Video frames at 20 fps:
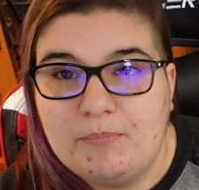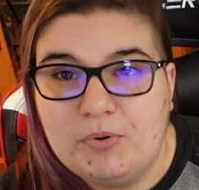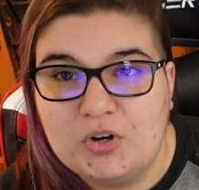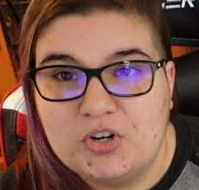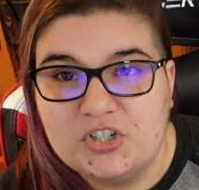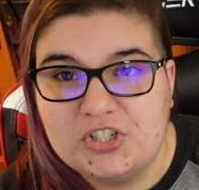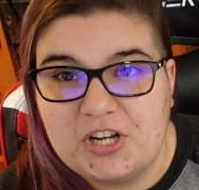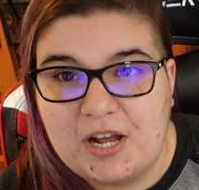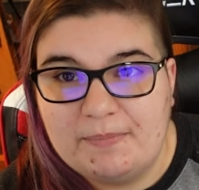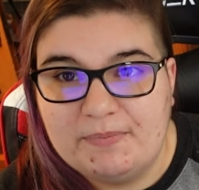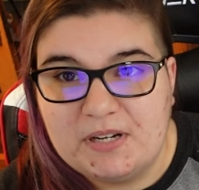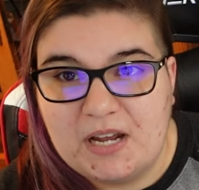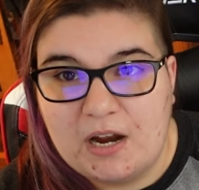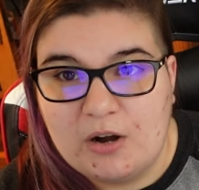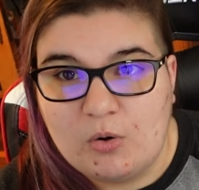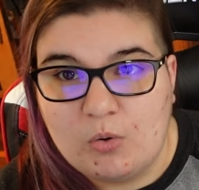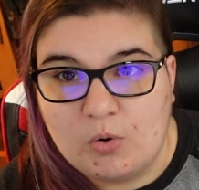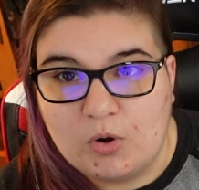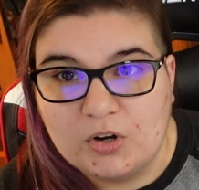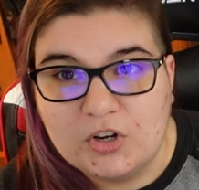
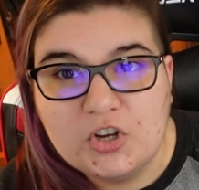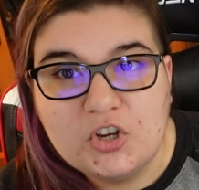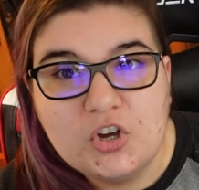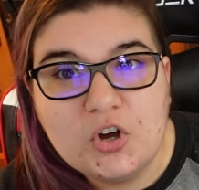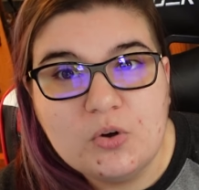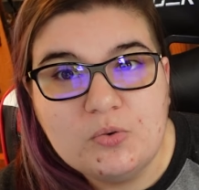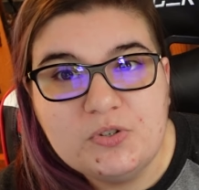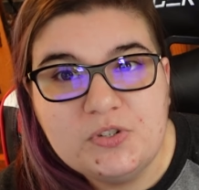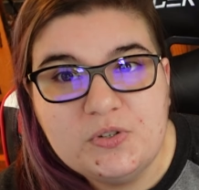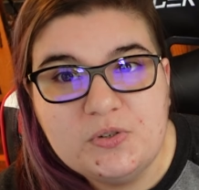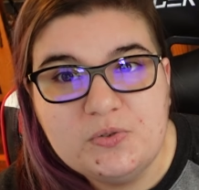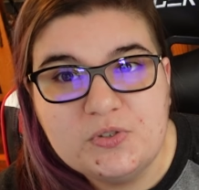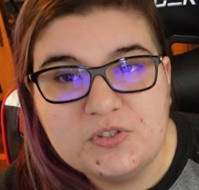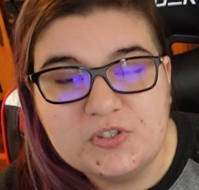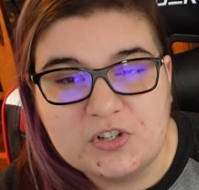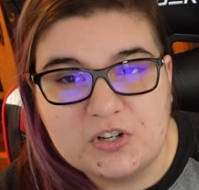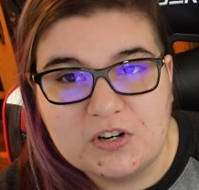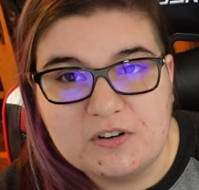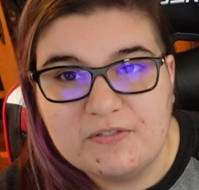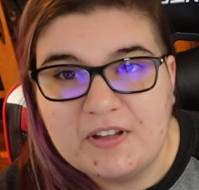bookshop.org go to
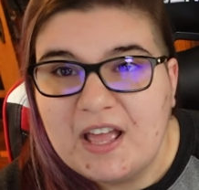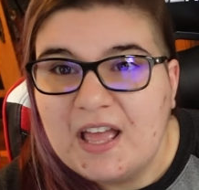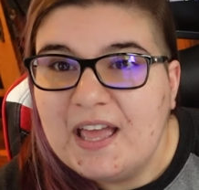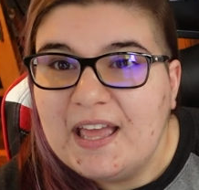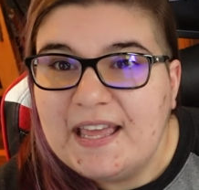serve